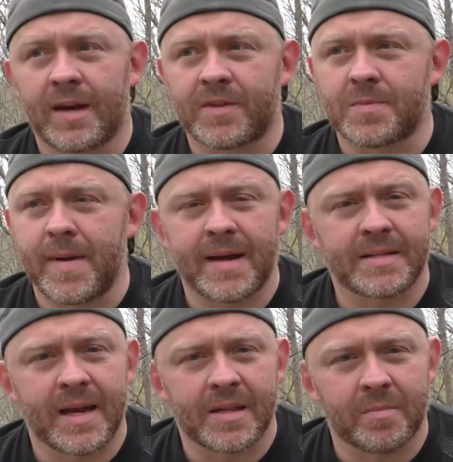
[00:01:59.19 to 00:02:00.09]
have this
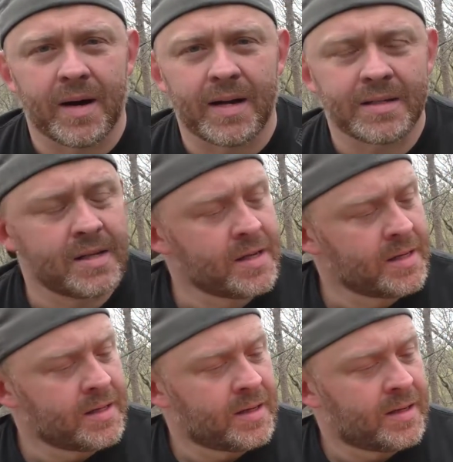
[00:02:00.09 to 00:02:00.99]
mask out of the box,
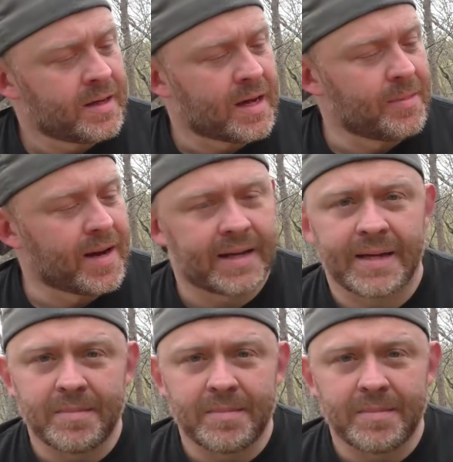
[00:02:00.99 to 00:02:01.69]
I mean, I can